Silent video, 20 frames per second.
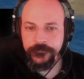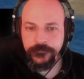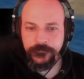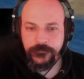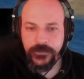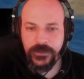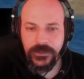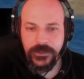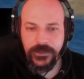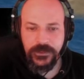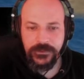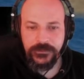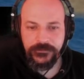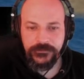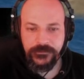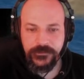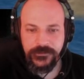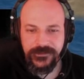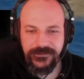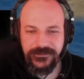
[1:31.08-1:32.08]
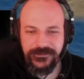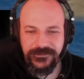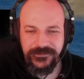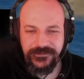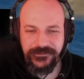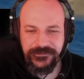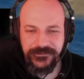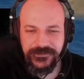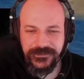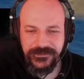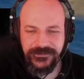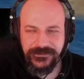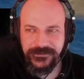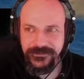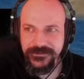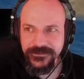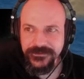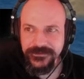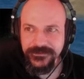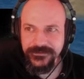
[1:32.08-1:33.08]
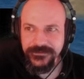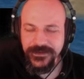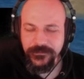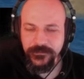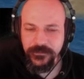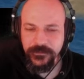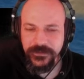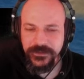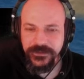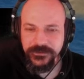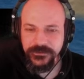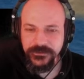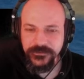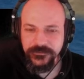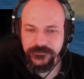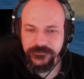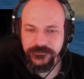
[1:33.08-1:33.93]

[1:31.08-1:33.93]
and I think that will be enough.